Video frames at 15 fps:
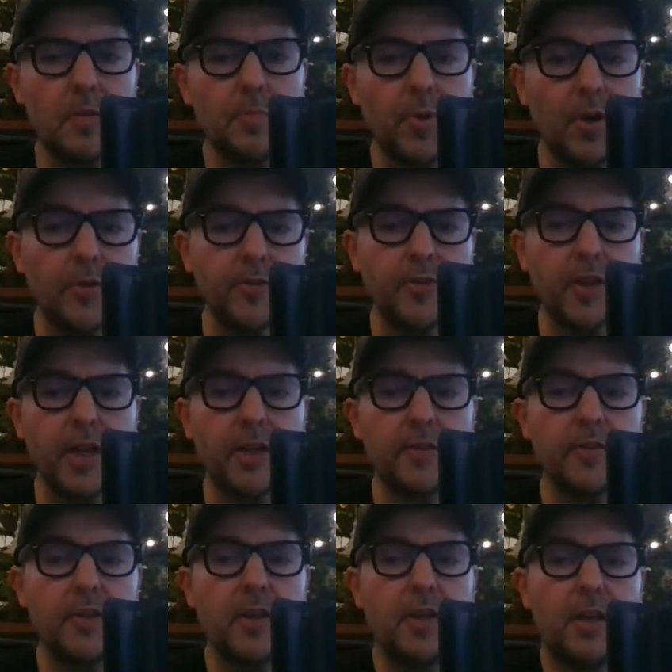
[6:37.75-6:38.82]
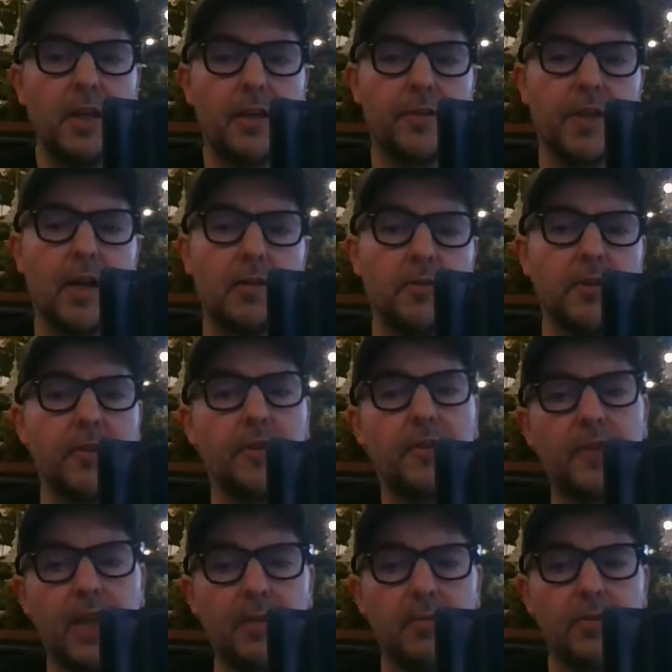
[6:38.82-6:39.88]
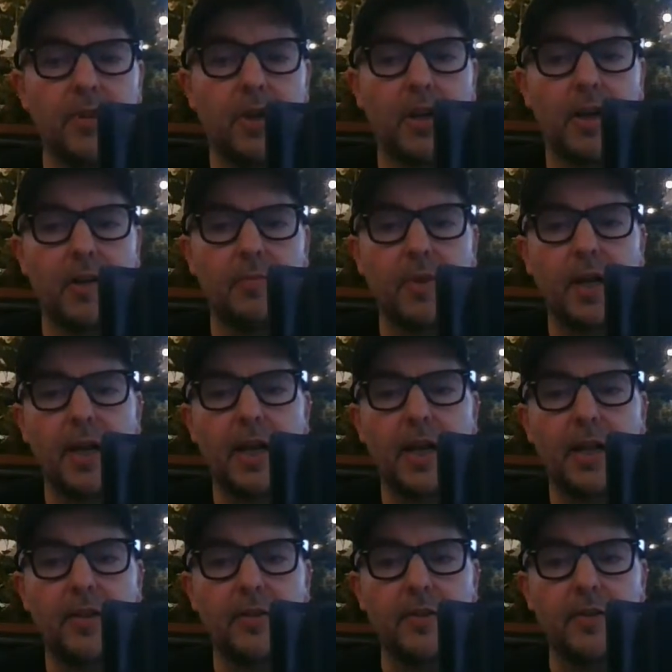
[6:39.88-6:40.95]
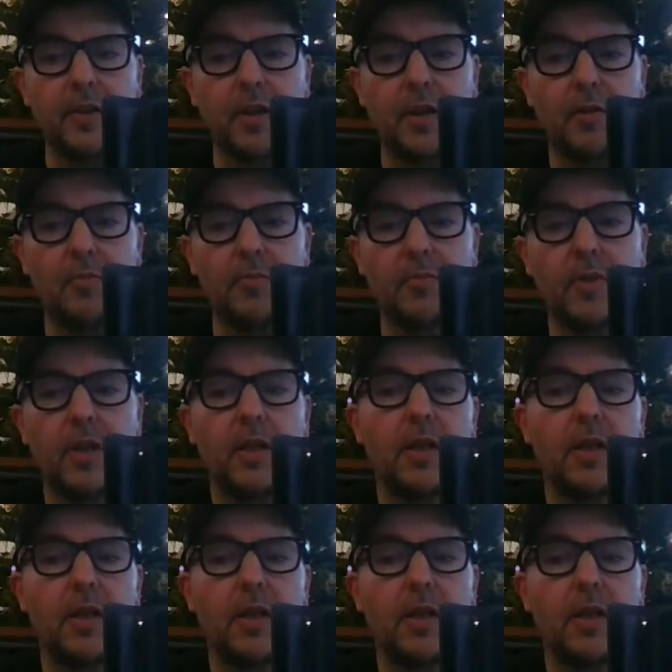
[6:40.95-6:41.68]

Pulsex is out at the same time as um,